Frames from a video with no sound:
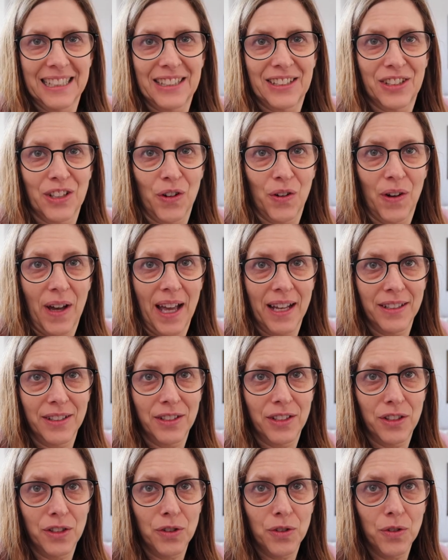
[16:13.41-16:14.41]
So
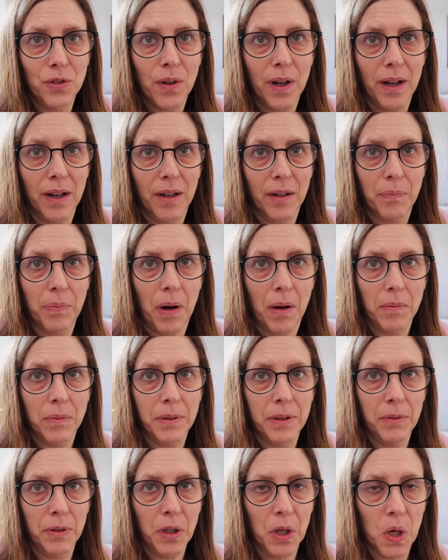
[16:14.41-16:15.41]
as you uh,
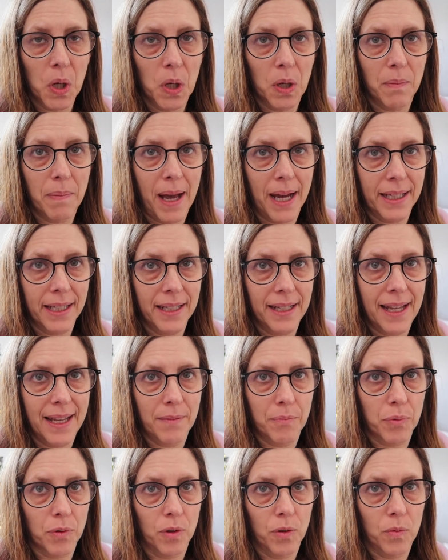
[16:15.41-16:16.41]
probably recall, back in
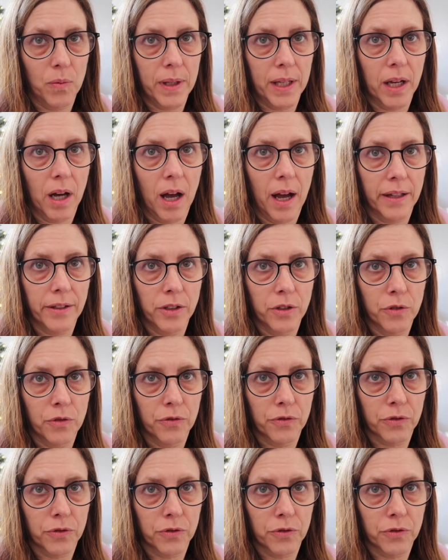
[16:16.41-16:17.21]
April we got new